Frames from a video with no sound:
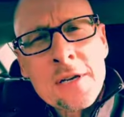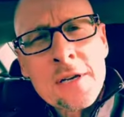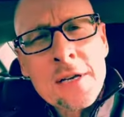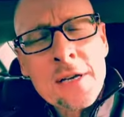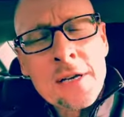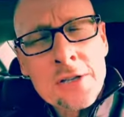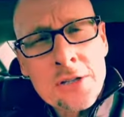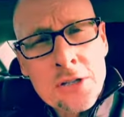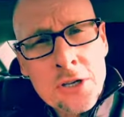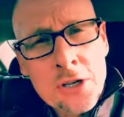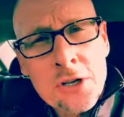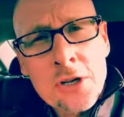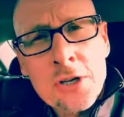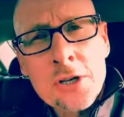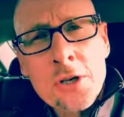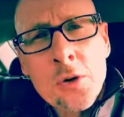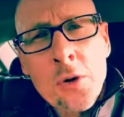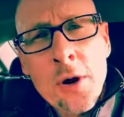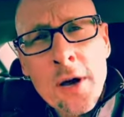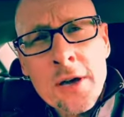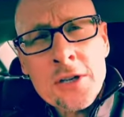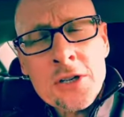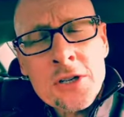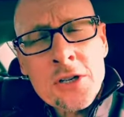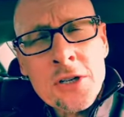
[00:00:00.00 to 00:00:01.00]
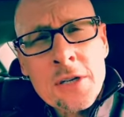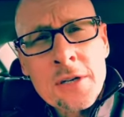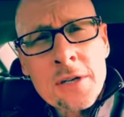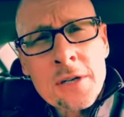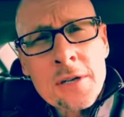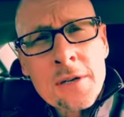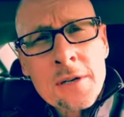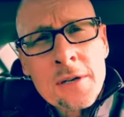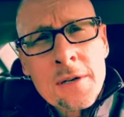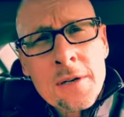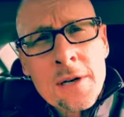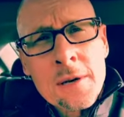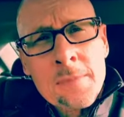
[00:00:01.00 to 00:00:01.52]
It's a good question
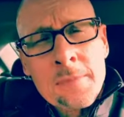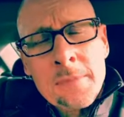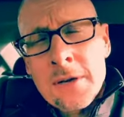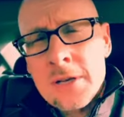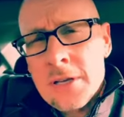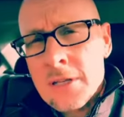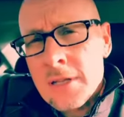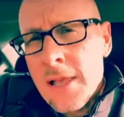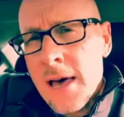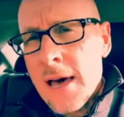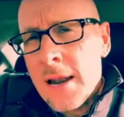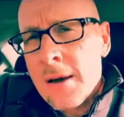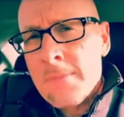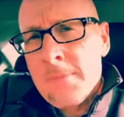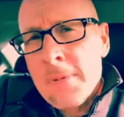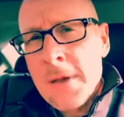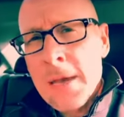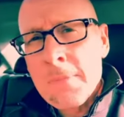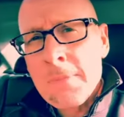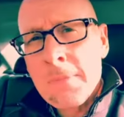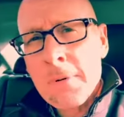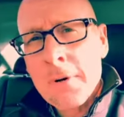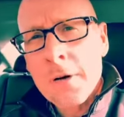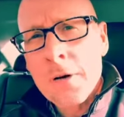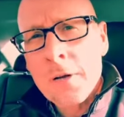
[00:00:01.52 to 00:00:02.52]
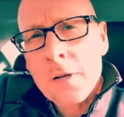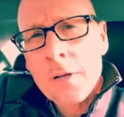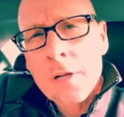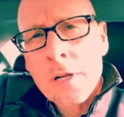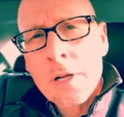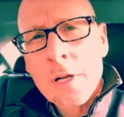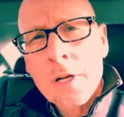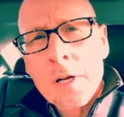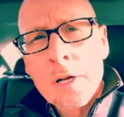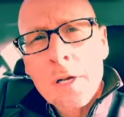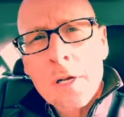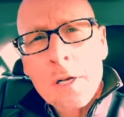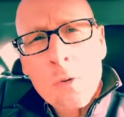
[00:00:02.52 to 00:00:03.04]
because a lot of people,
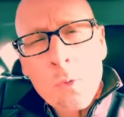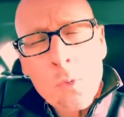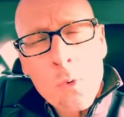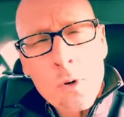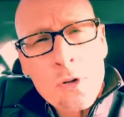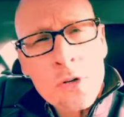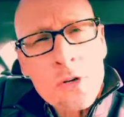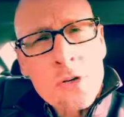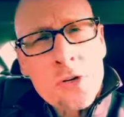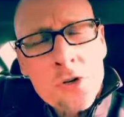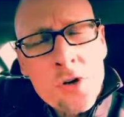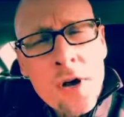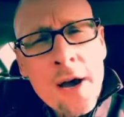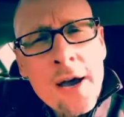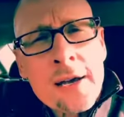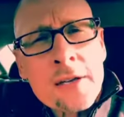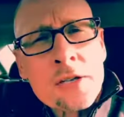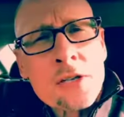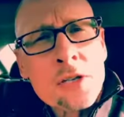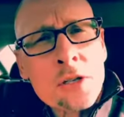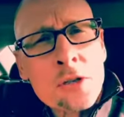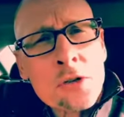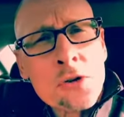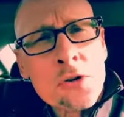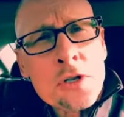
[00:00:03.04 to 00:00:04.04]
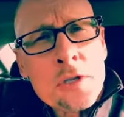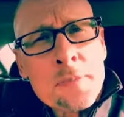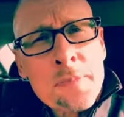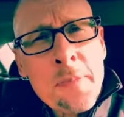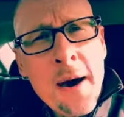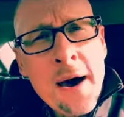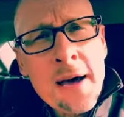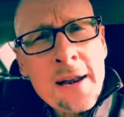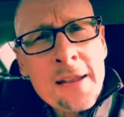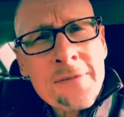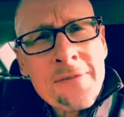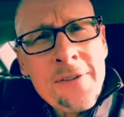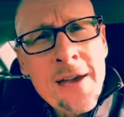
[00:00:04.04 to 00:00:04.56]
when they're trying to lose
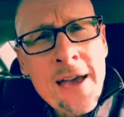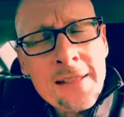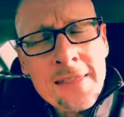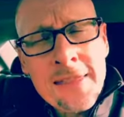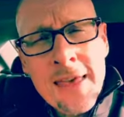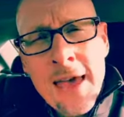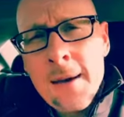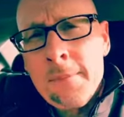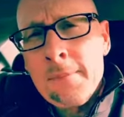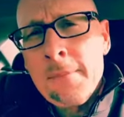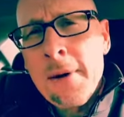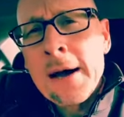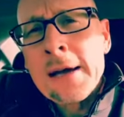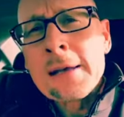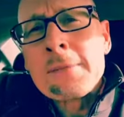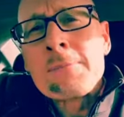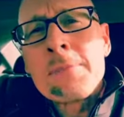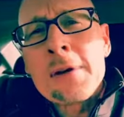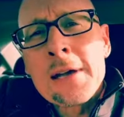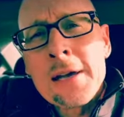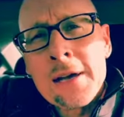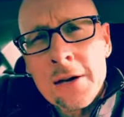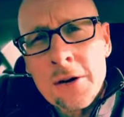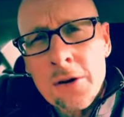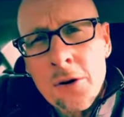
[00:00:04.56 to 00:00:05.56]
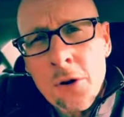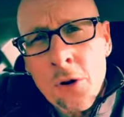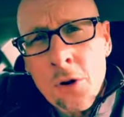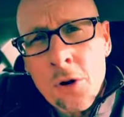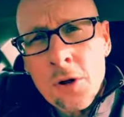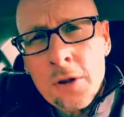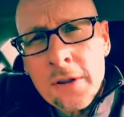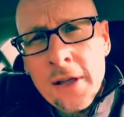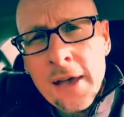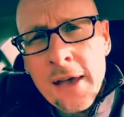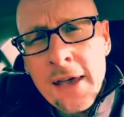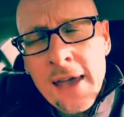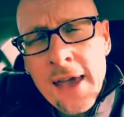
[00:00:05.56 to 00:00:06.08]
body fat, that might be a goal
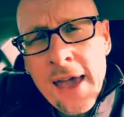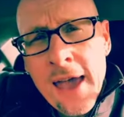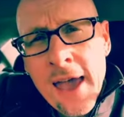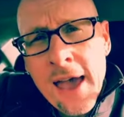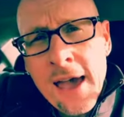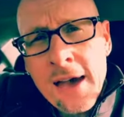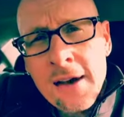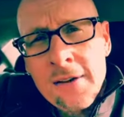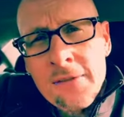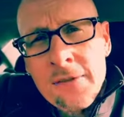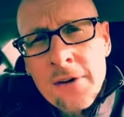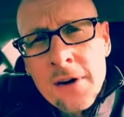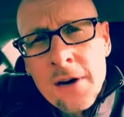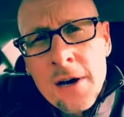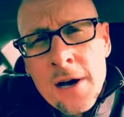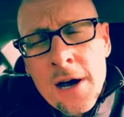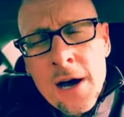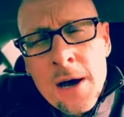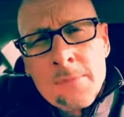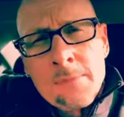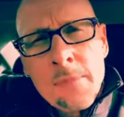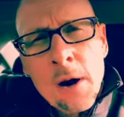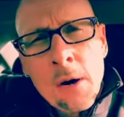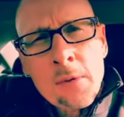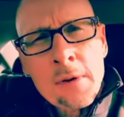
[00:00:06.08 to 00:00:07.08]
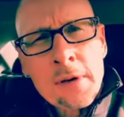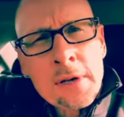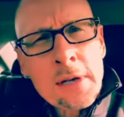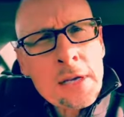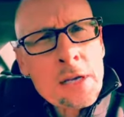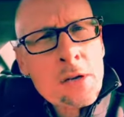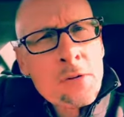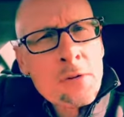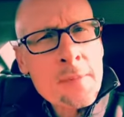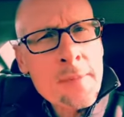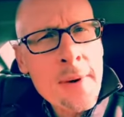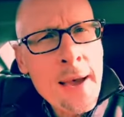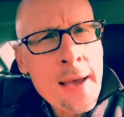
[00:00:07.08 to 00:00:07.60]
they have, but we need to
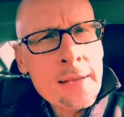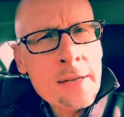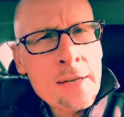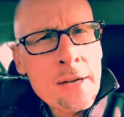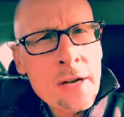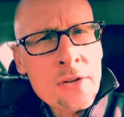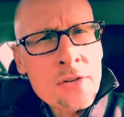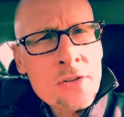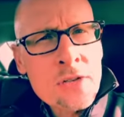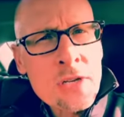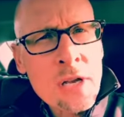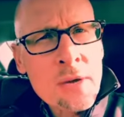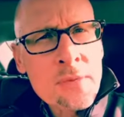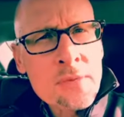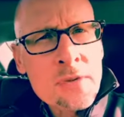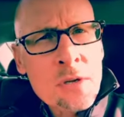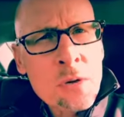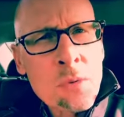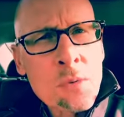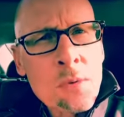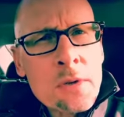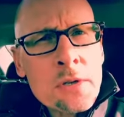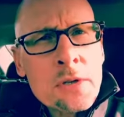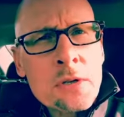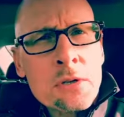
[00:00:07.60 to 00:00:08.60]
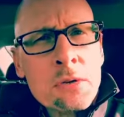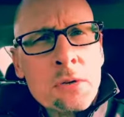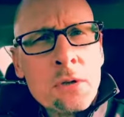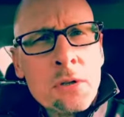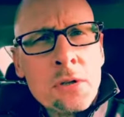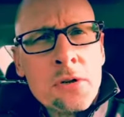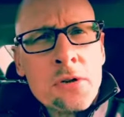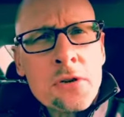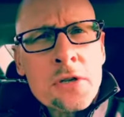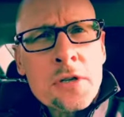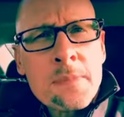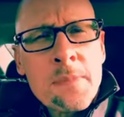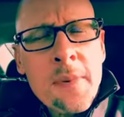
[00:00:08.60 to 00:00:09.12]
remind ourselves that when you
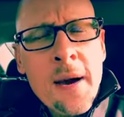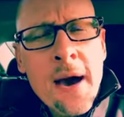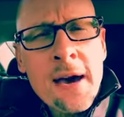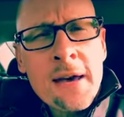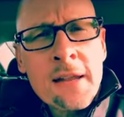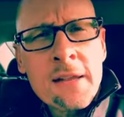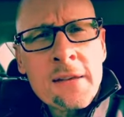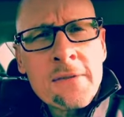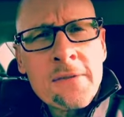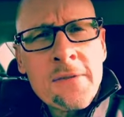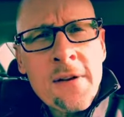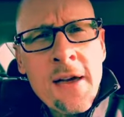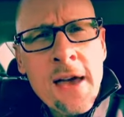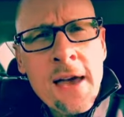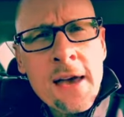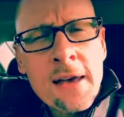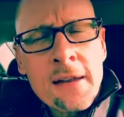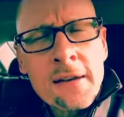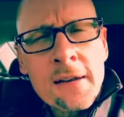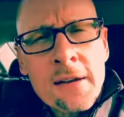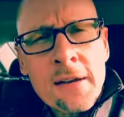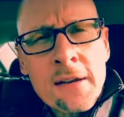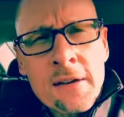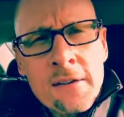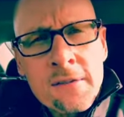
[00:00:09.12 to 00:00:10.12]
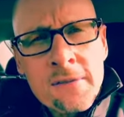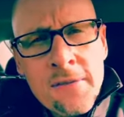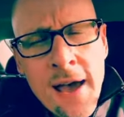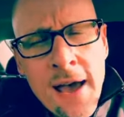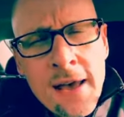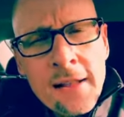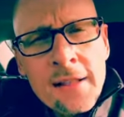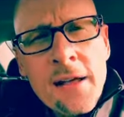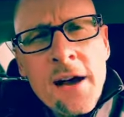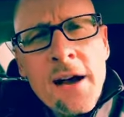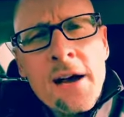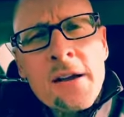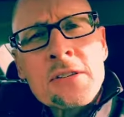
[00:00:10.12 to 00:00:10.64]
lose body fat, fat
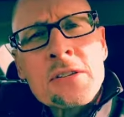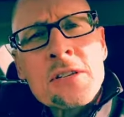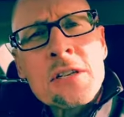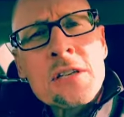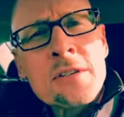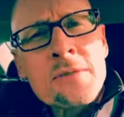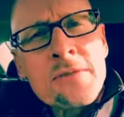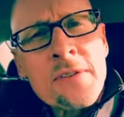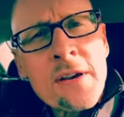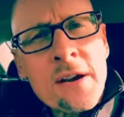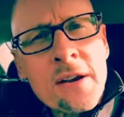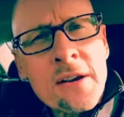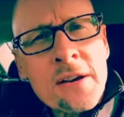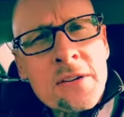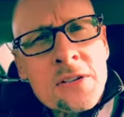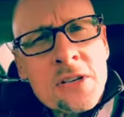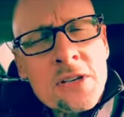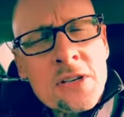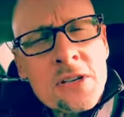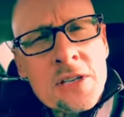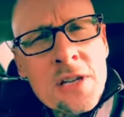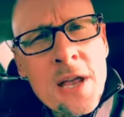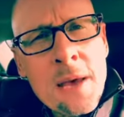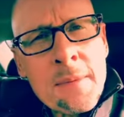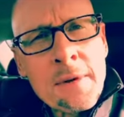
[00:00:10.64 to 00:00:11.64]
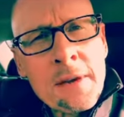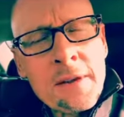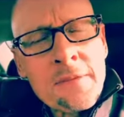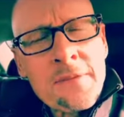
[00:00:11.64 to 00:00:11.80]
loss is very systemic.